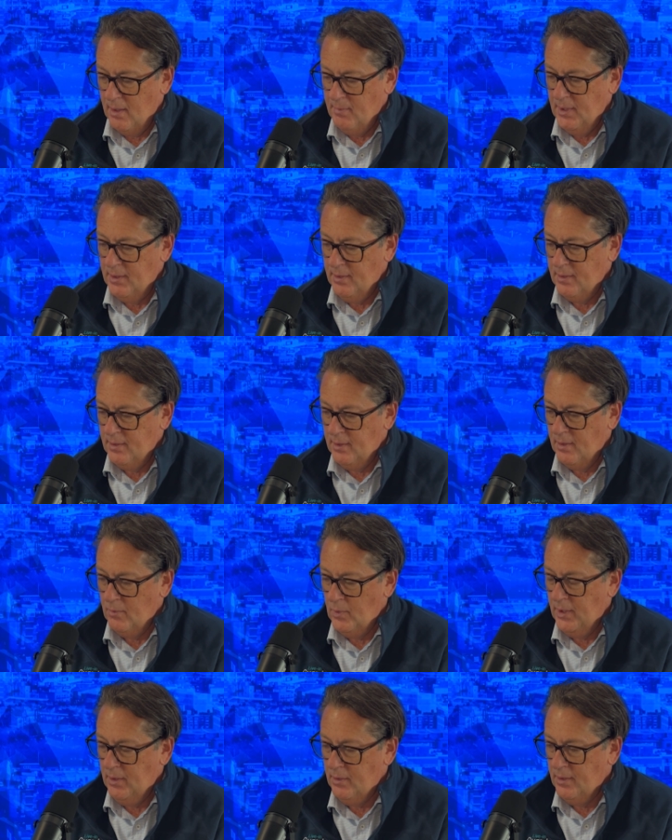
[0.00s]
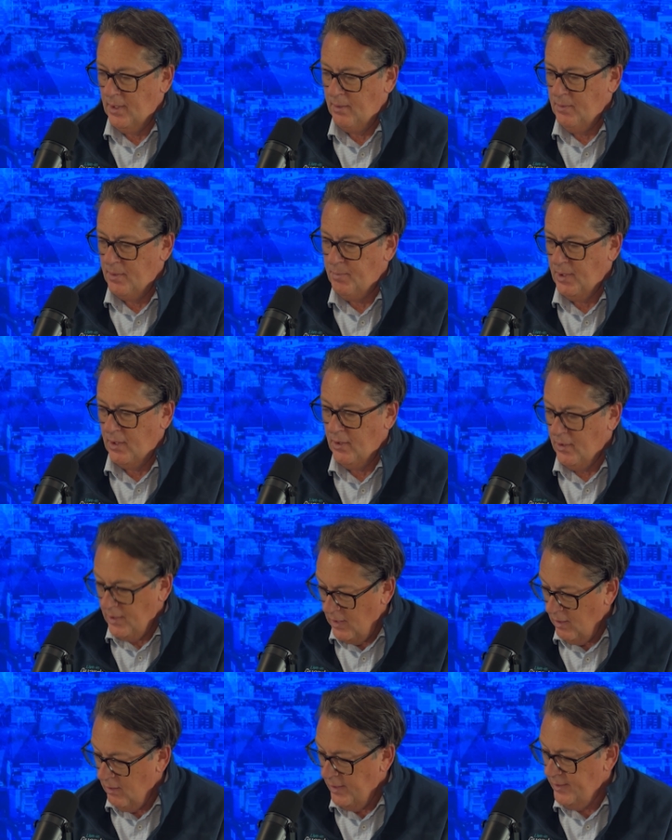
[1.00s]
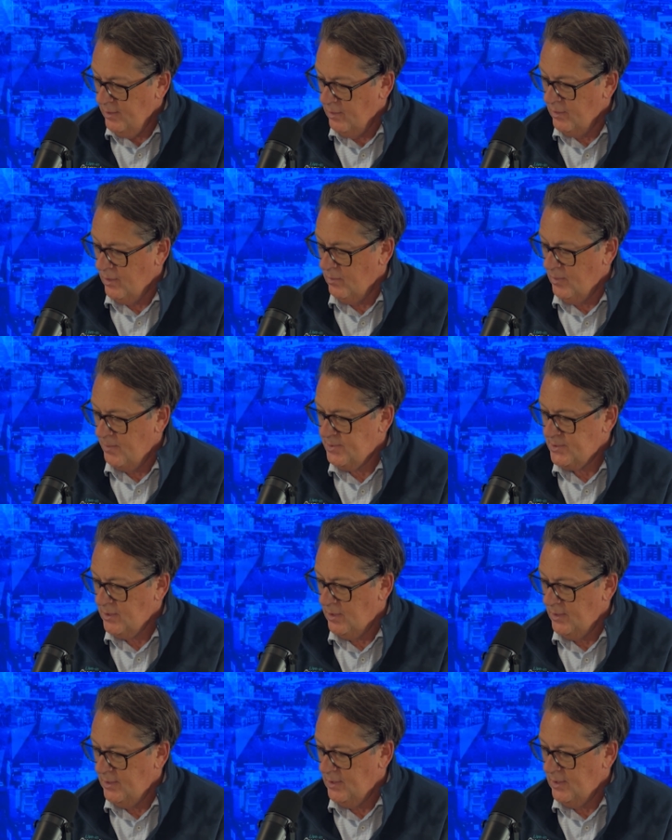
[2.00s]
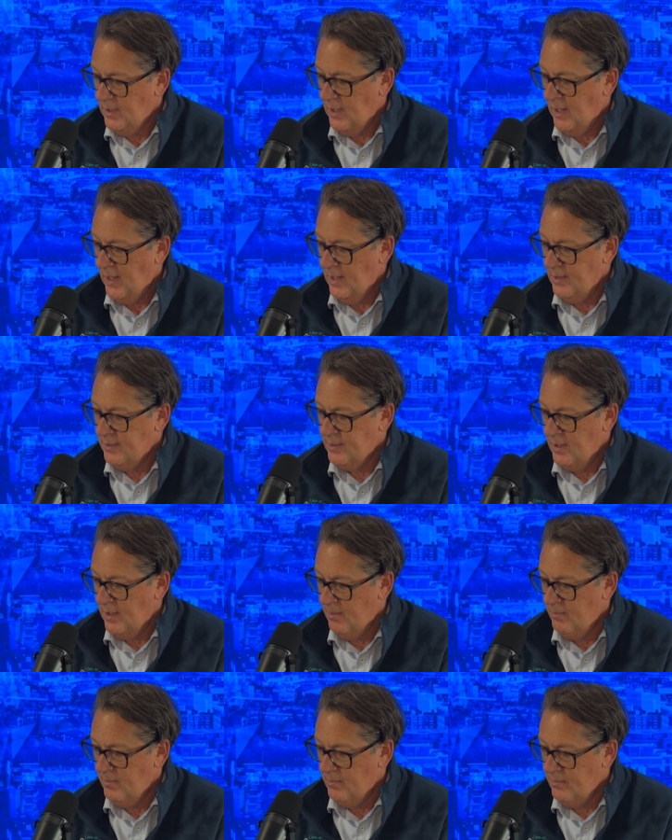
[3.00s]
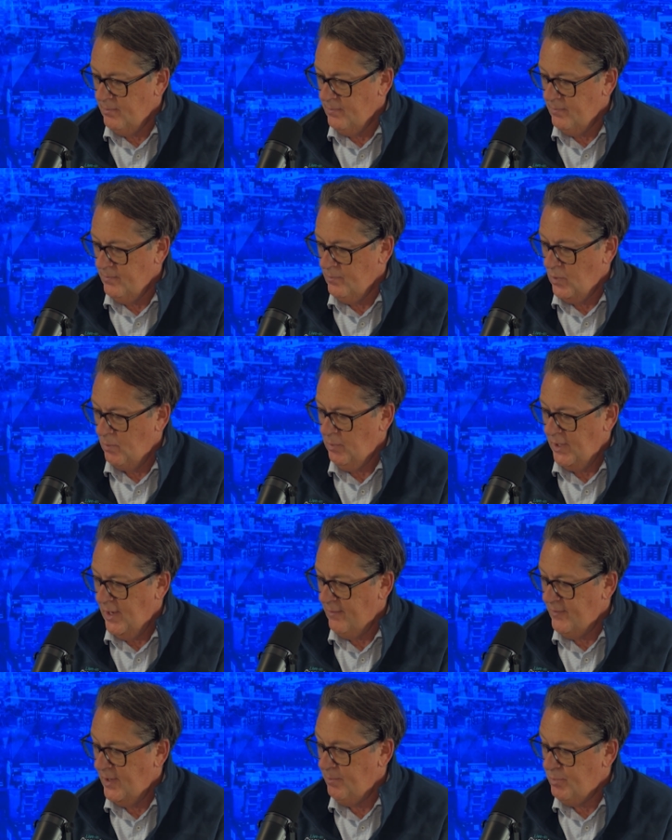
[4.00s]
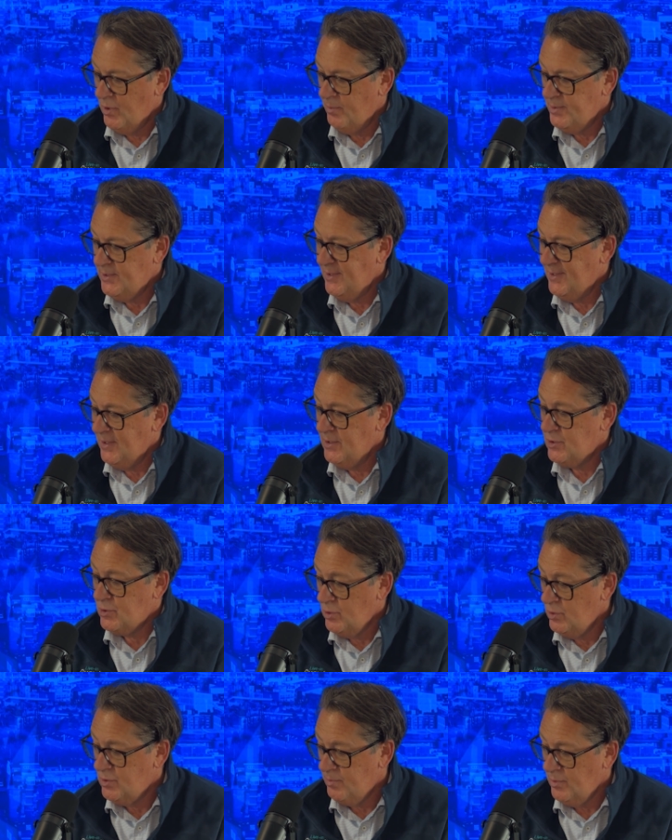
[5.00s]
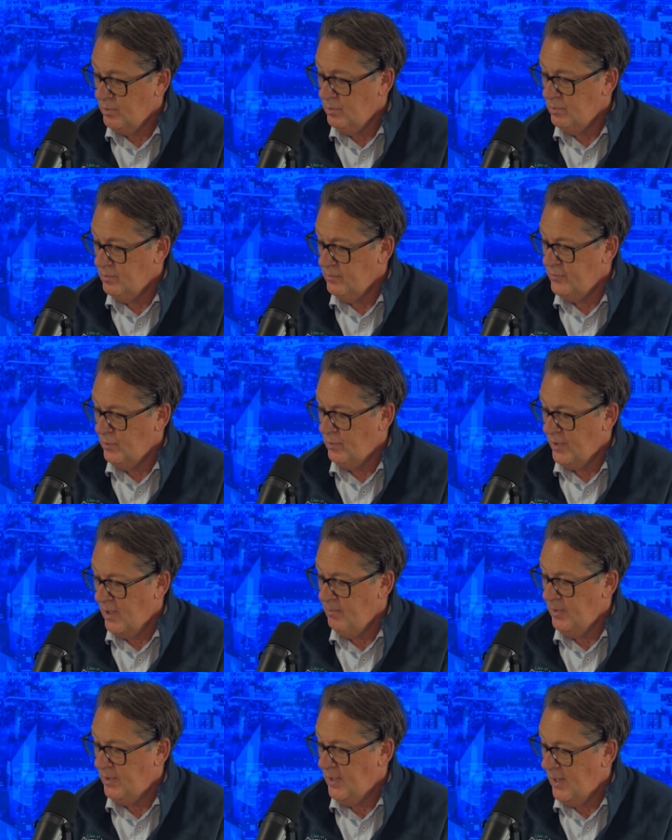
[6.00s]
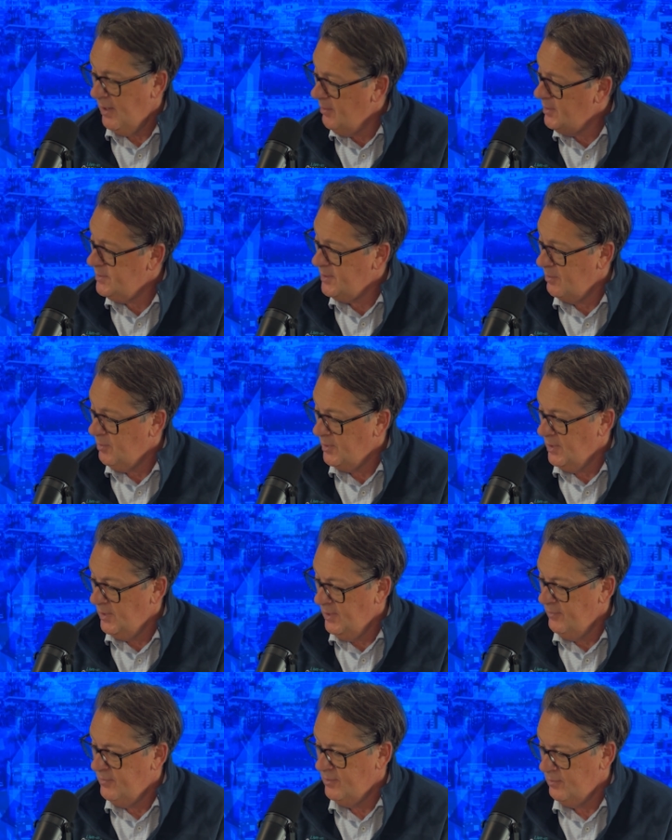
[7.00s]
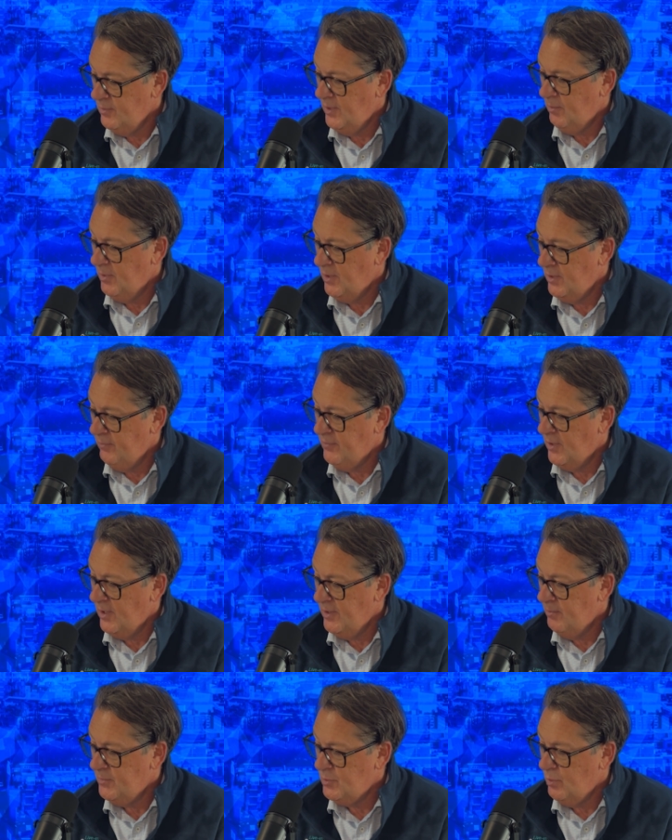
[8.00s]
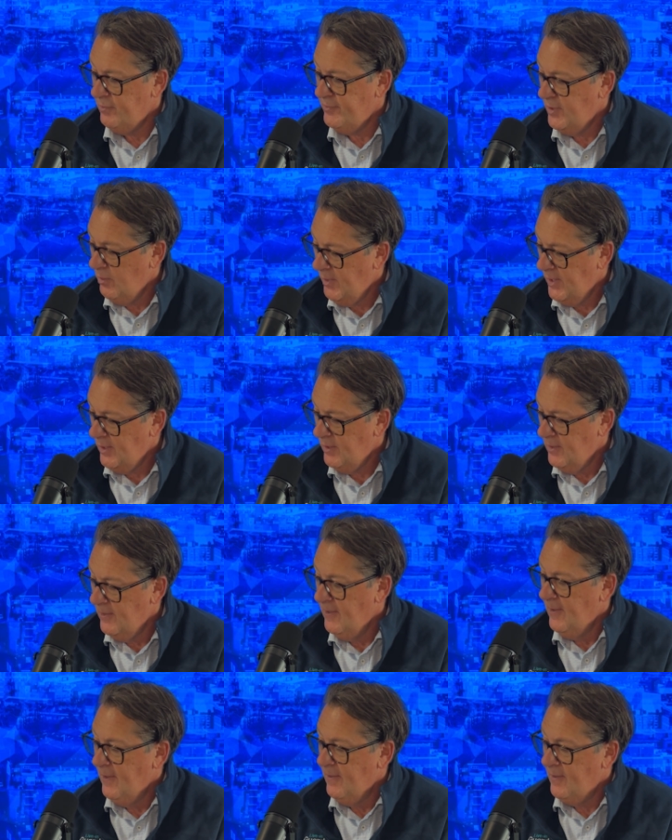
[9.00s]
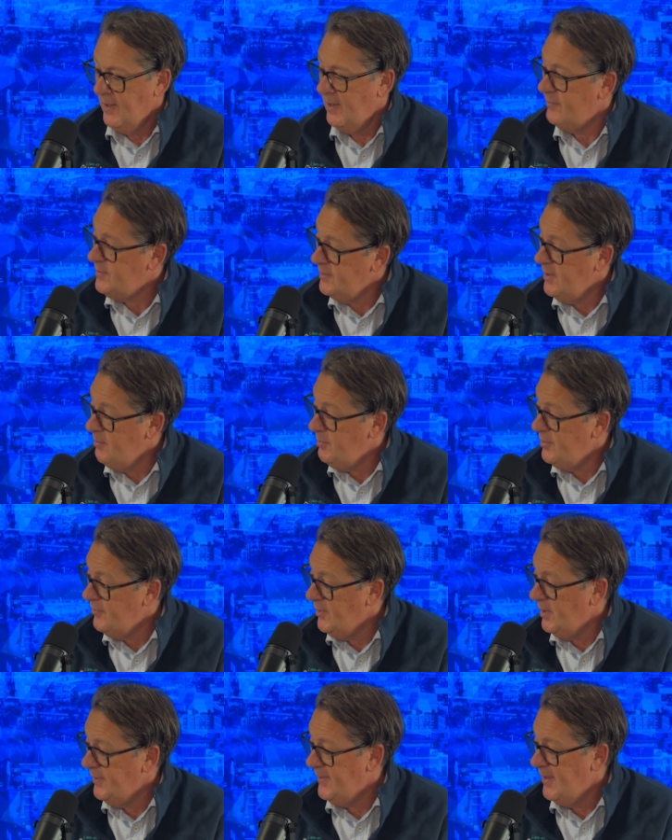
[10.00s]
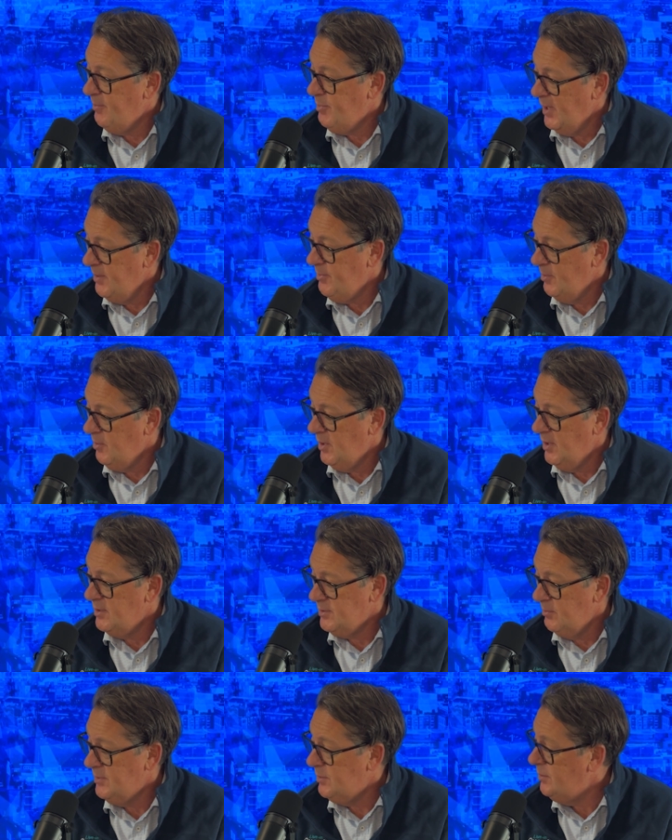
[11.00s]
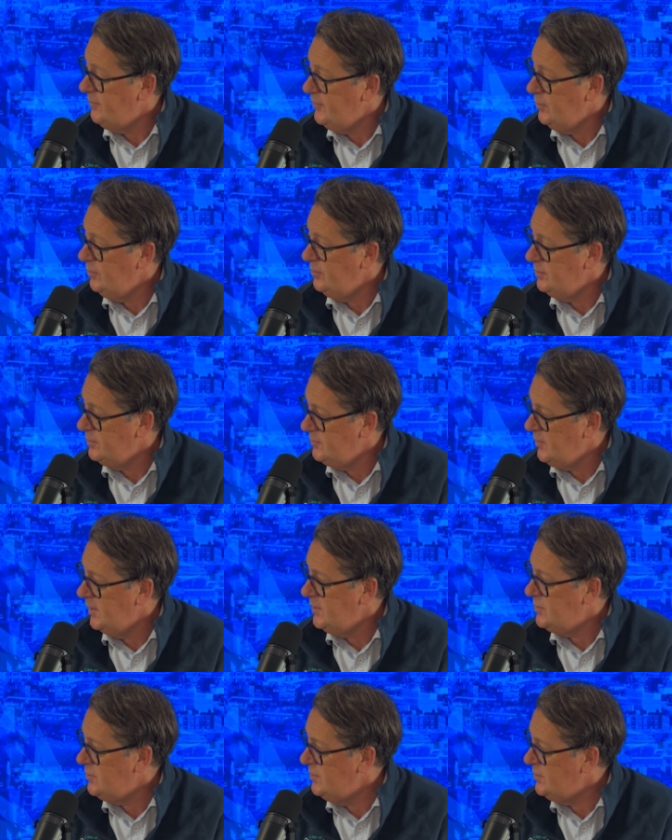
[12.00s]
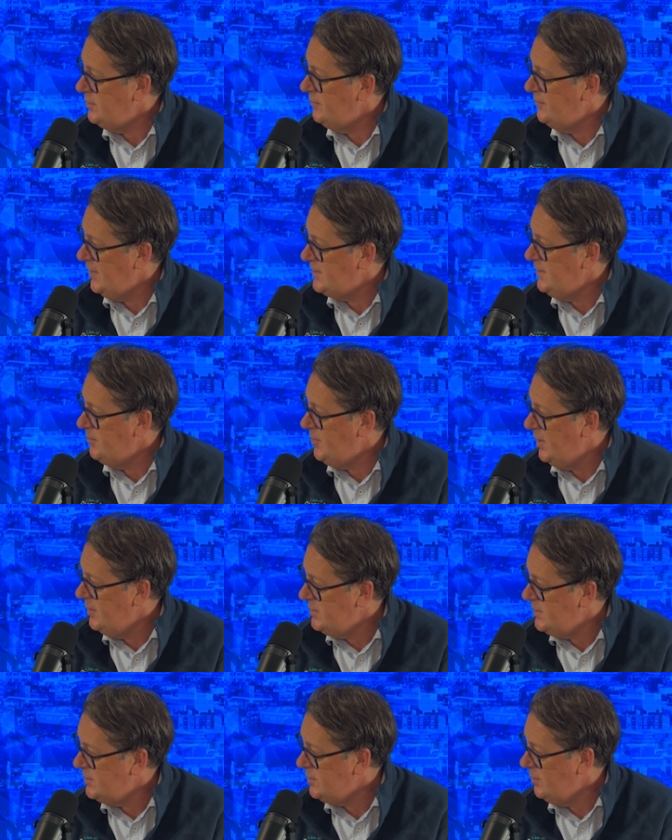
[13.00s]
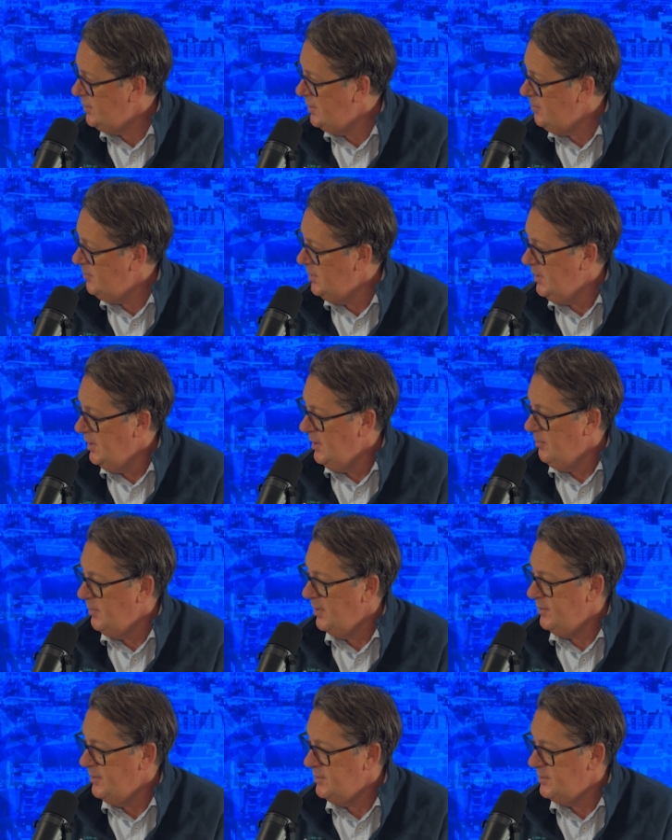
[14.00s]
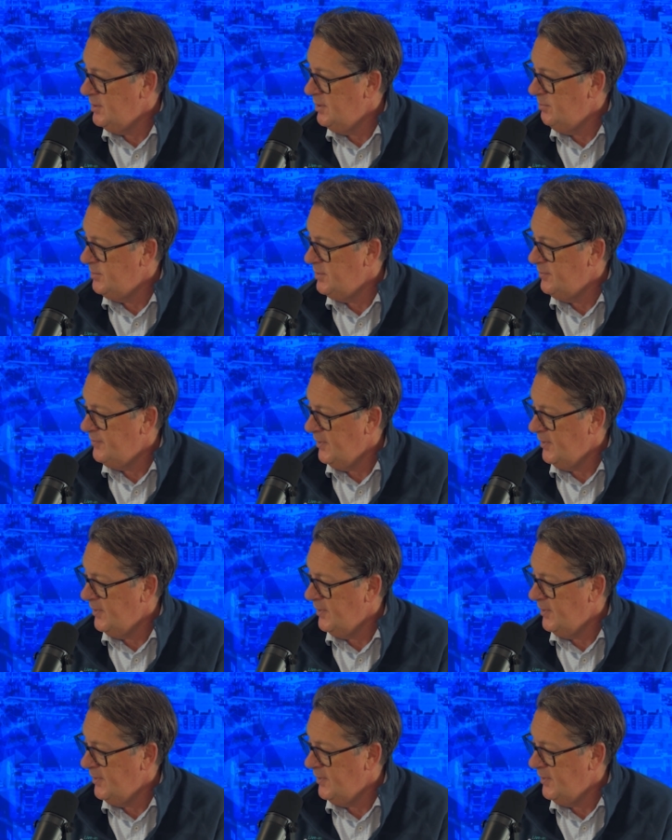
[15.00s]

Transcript: i mean you know, we they would apply online on our website and um, when we have any property that is suitable for them in the area that one is in we would invite them to a viewing they have to then provide their paperwork and do a full very stringent vetting process on them both in terms of